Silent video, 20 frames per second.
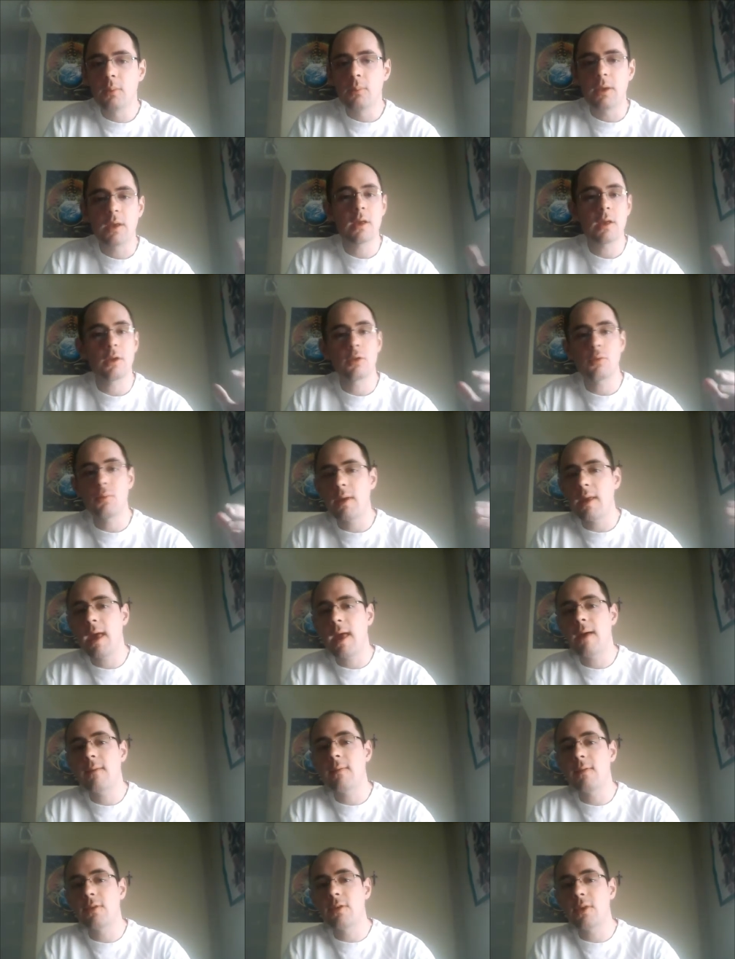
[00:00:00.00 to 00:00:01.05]
Because we
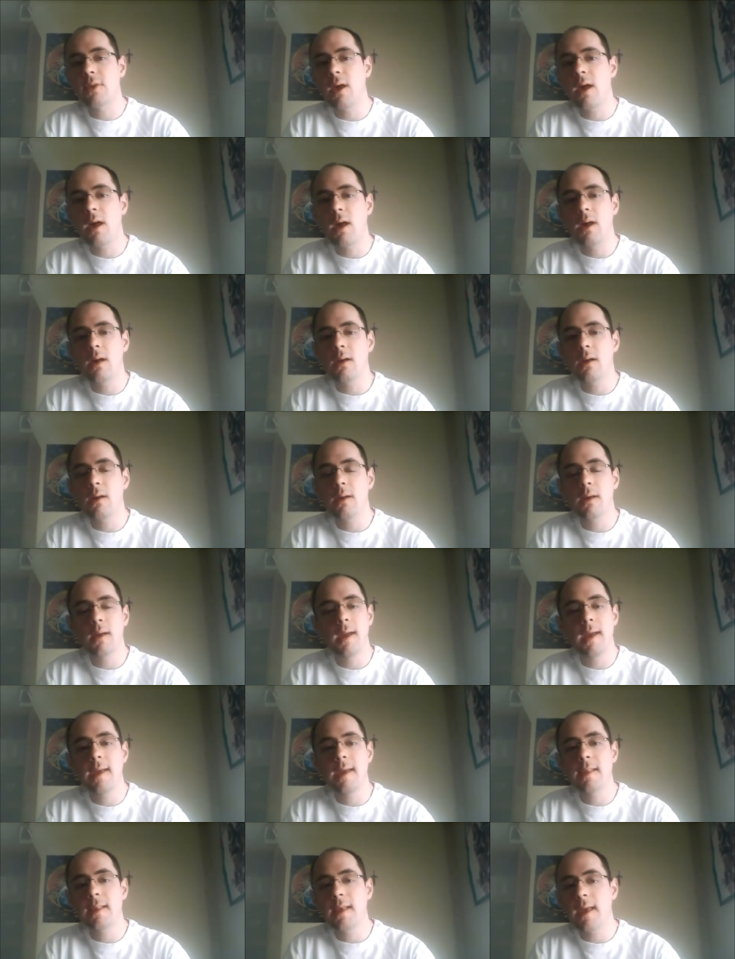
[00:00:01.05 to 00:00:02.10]
haven't saw
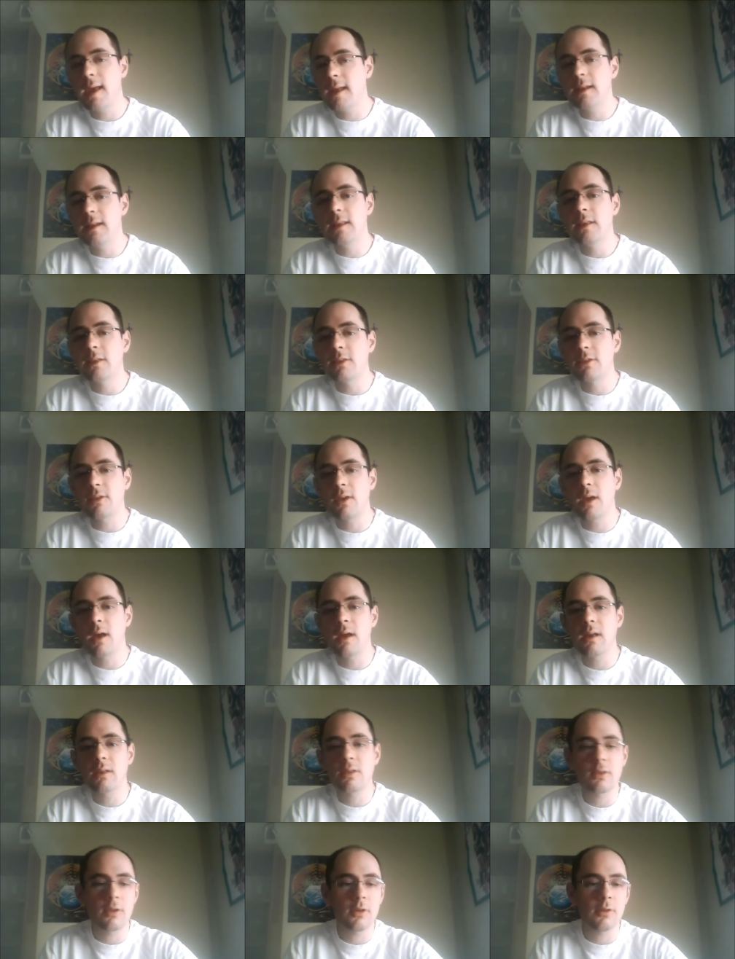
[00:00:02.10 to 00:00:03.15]
any
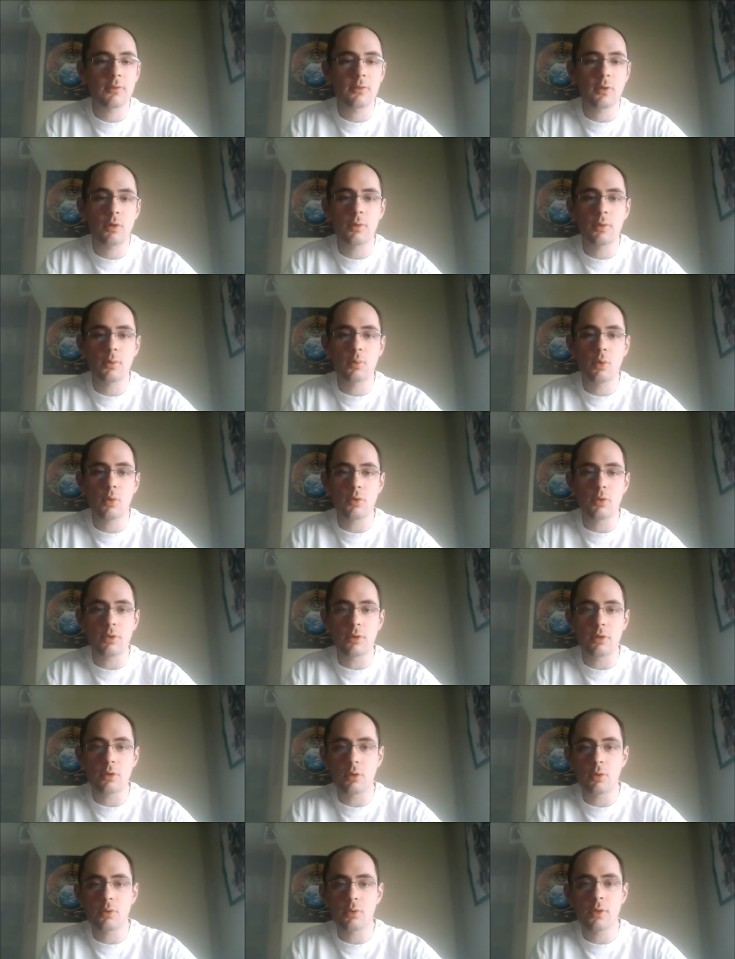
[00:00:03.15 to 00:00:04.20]
signs of Cody Rhodes
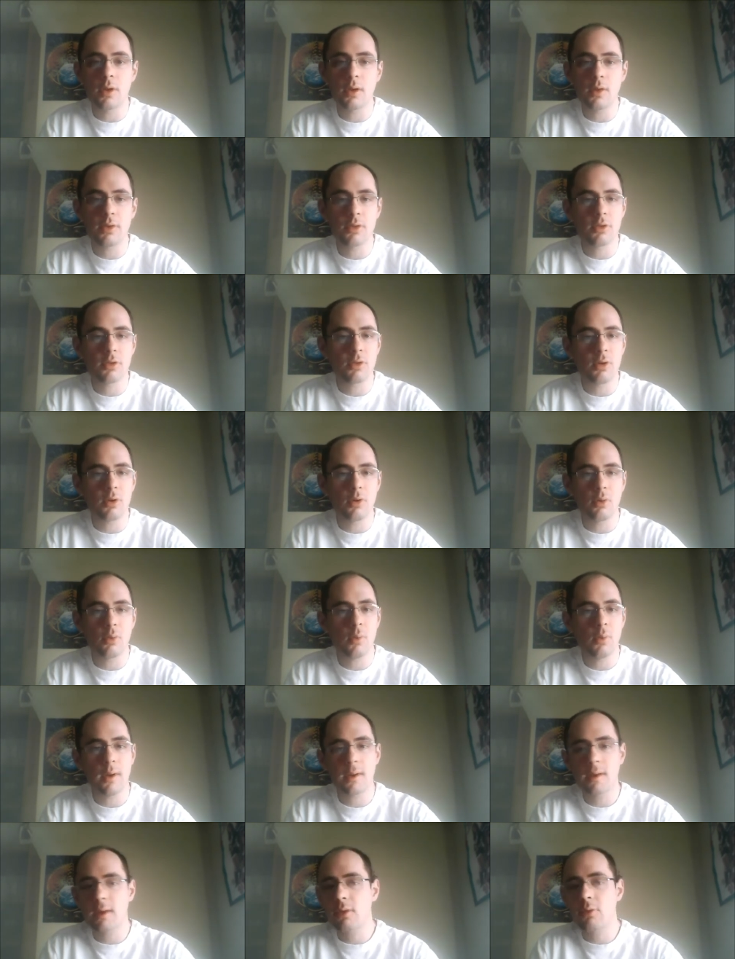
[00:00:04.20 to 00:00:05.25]
and Goldust,
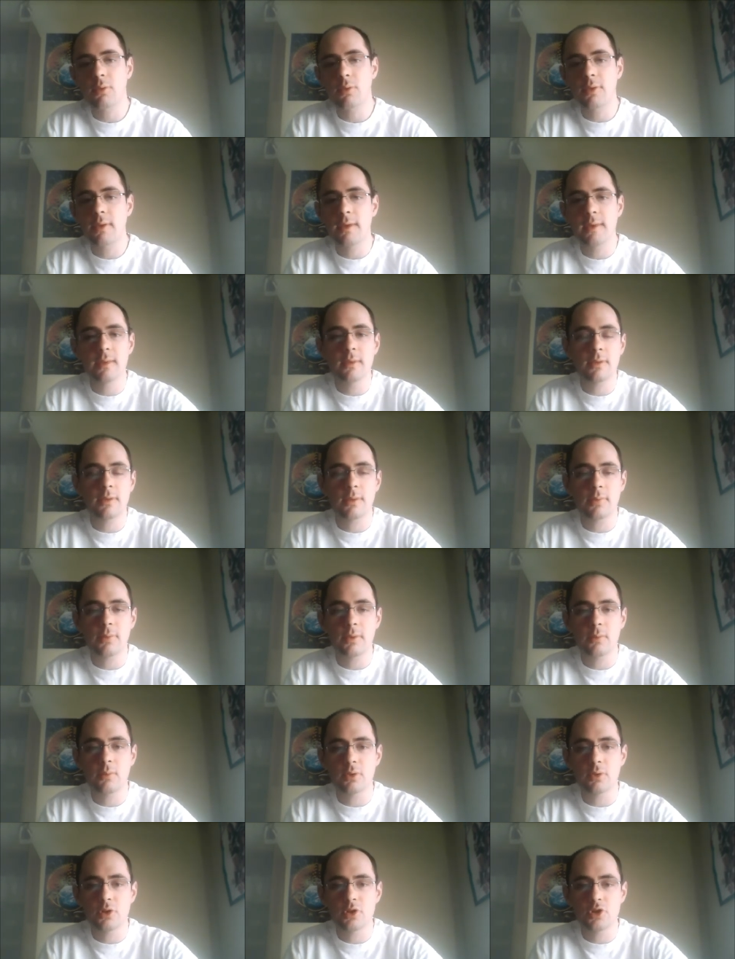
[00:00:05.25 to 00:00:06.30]
so I guess we'll see
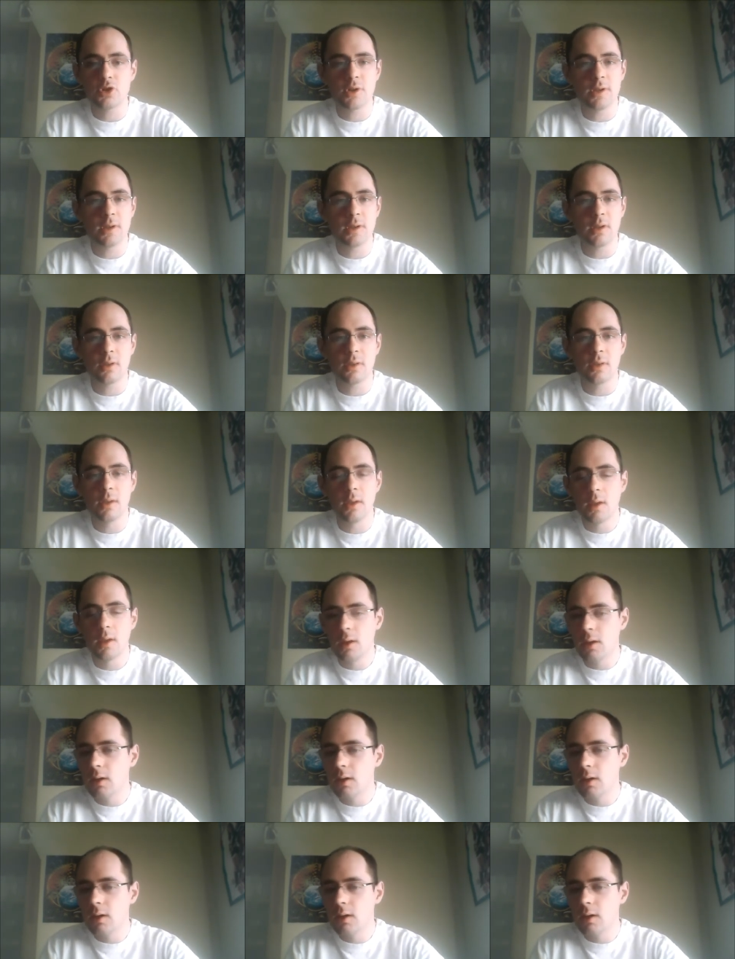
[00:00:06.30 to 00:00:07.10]
something with the Shield.